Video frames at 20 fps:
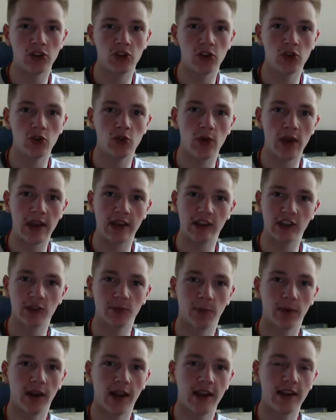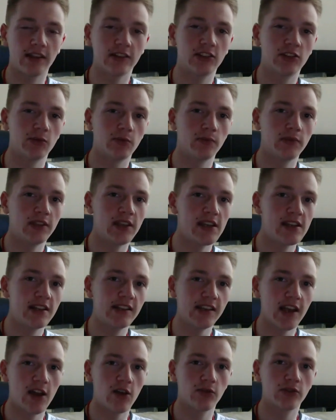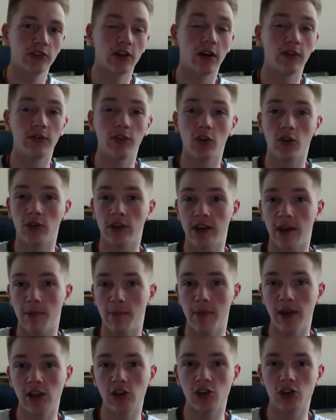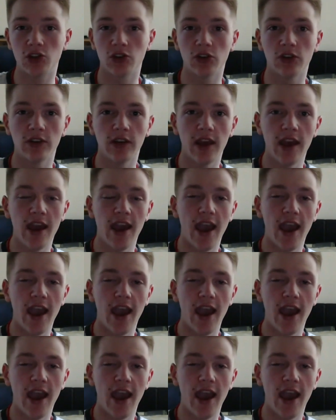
to explain some details that I've not yet mentioned